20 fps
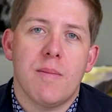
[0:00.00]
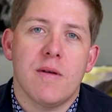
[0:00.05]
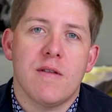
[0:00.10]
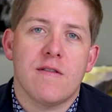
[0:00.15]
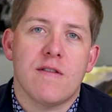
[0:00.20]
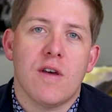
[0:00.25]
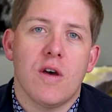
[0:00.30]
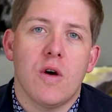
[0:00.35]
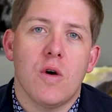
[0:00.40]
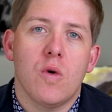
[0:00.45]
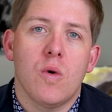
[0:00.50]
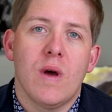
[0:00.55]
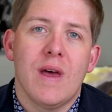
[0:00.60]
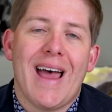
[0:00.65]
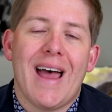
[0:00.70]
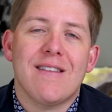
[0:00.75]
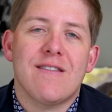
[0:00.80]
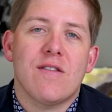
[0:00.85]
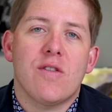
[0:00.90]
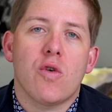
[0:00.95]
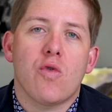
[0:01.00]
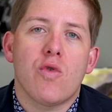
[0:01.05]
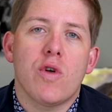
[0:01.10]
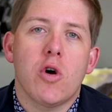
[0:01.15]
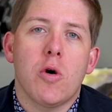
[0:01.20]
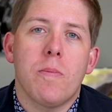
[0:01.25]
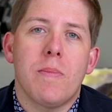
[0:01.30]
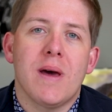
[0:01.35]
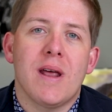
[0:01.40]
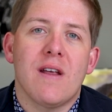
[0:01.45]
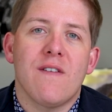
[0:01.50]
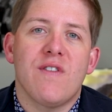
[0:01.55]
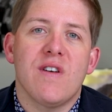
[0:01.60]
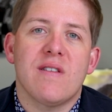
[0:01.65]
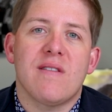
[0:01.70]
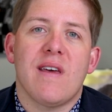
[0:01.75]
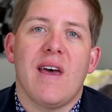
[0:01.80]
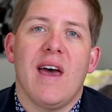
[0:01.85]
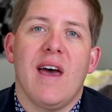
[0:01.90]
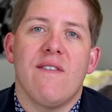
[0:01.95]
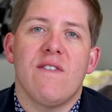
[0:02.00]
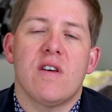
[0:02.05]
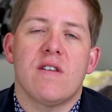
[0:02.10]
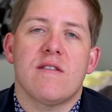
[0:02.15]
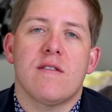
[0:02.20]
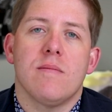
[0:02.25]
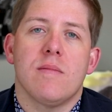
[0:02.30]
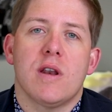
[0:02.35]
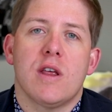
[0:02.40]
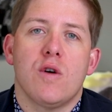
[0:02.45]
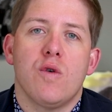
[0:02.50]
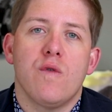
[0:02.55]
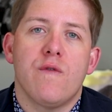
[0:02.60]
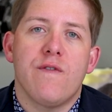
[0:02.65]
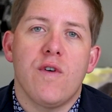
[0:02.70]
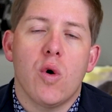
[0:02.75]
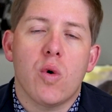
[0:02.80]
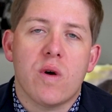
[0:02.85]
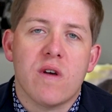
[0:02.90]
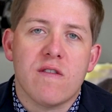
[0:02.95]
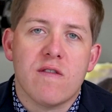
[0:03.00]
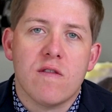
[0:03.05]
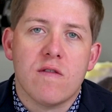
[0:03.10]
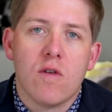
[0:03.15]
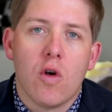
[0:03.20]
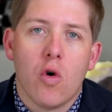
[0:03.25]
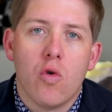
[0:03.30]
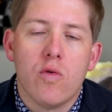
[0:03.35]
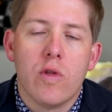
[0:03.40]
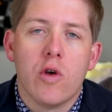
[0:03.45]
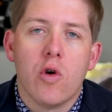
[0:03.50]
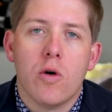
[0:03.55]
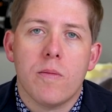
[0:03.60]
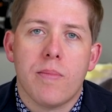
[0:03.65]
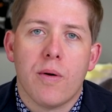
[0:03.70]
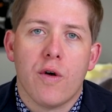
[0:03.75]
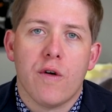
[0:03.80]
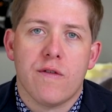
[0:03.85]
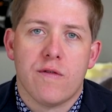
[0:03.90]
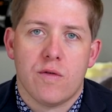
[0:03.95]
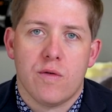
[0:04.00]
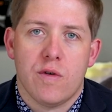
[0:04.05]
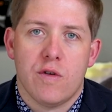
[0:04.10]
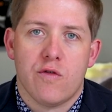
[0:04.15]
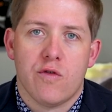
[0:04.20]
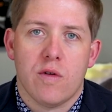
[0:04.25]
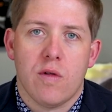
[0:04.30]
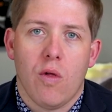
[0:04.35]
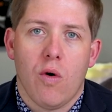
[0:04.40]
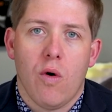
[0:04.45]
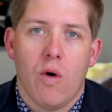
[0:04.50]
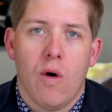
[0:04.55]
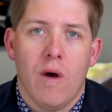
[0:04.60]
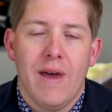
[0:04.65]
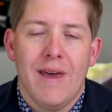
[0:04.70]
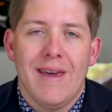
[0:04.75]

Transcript: And so that's the real benefit to having somebody who focuses only on personal injury law,